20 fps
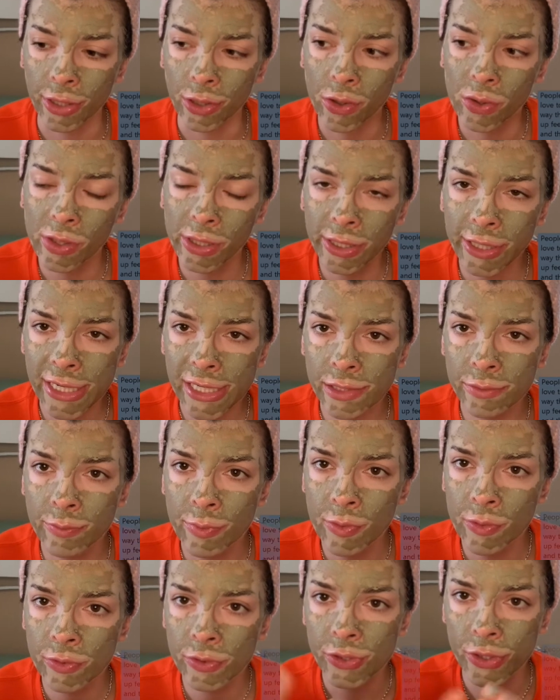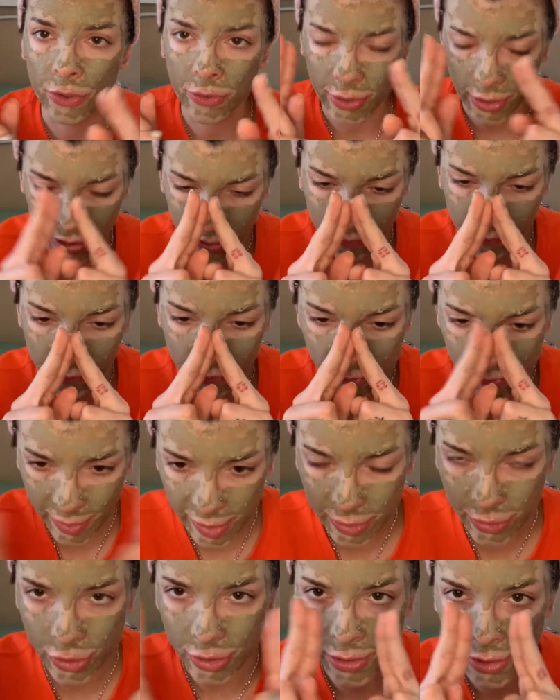Aquarius moons are
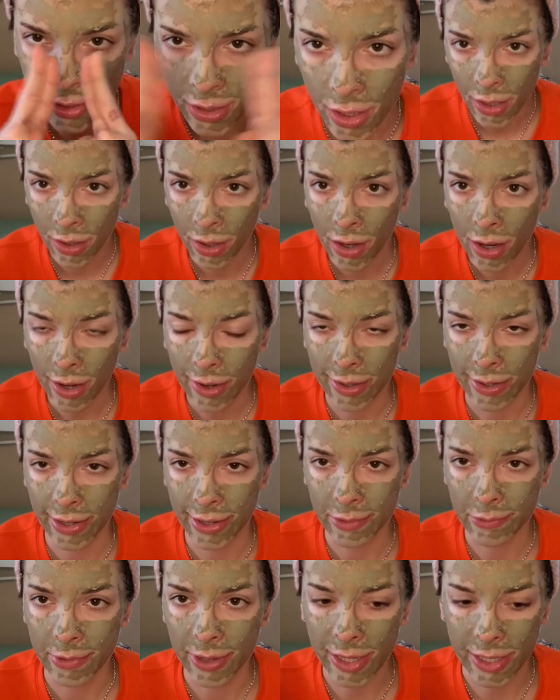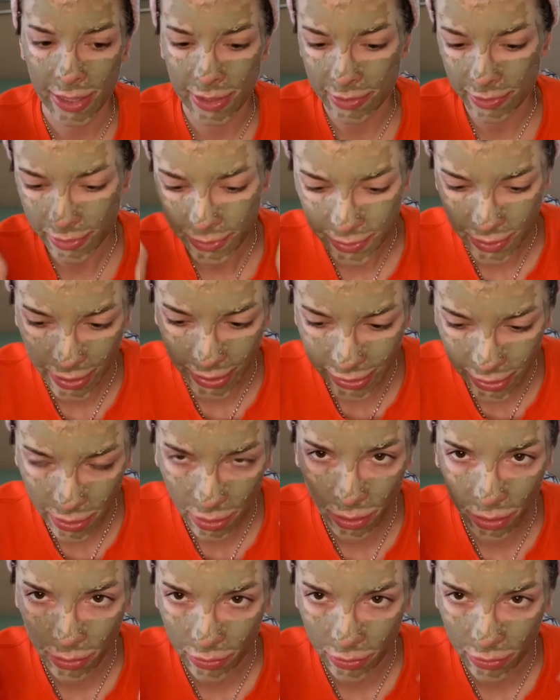information highways. They